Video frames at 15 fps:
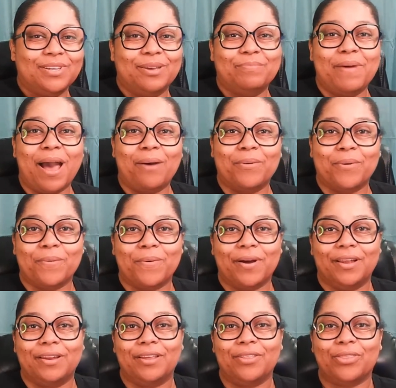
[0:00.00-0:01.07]
to power
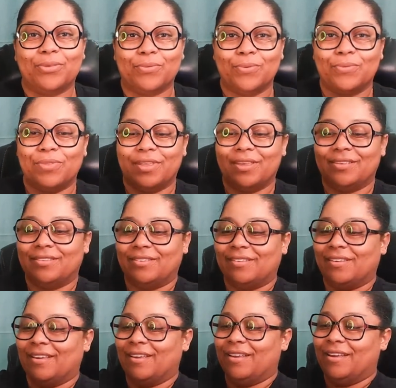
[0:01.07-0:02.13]
on through
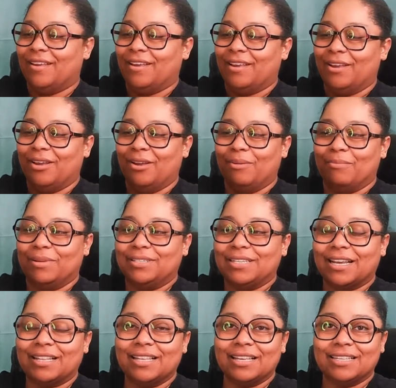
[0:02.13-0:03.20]
this. But
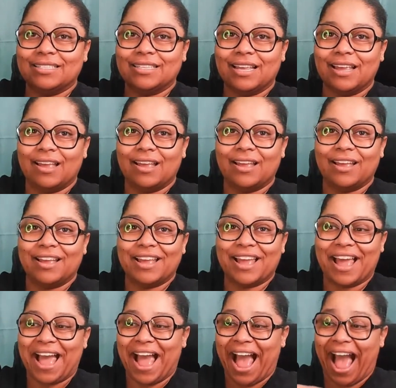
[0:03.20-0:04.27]
check this. It tells you to
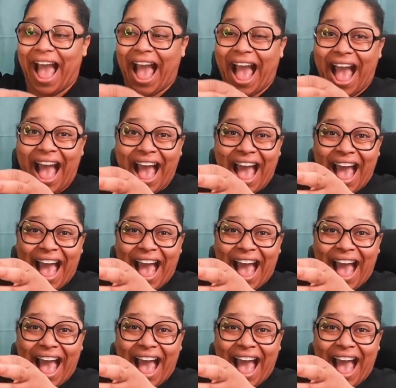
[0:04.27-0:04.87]
power on.